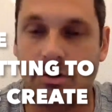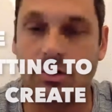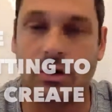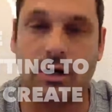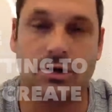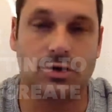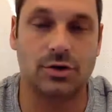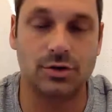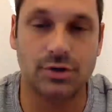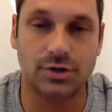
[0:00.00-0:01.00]
you can
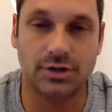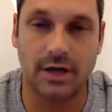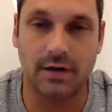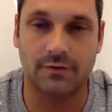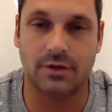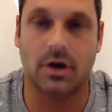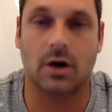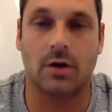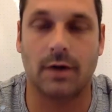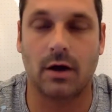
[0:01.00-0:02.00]
introduce yourself,
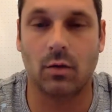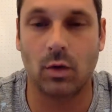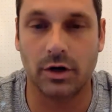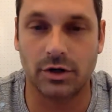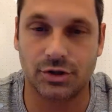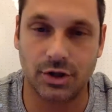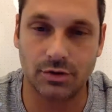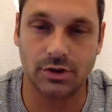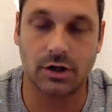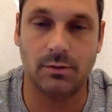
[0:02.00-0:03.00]
talk about what your show
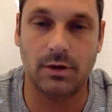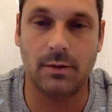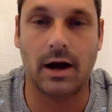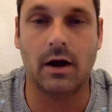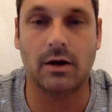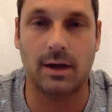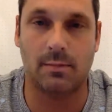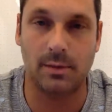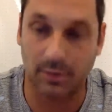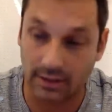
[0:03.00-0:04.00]
is going to be about, get
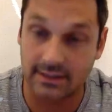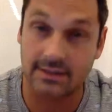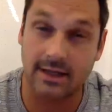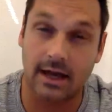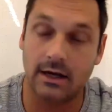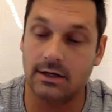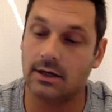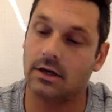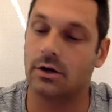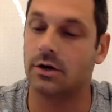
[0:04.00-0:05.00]
people excited to
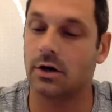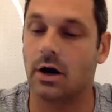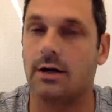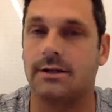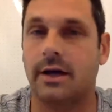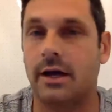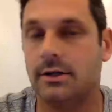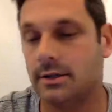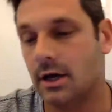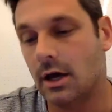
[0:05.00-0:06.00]
hear your
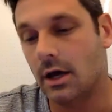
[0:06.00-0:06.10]
content.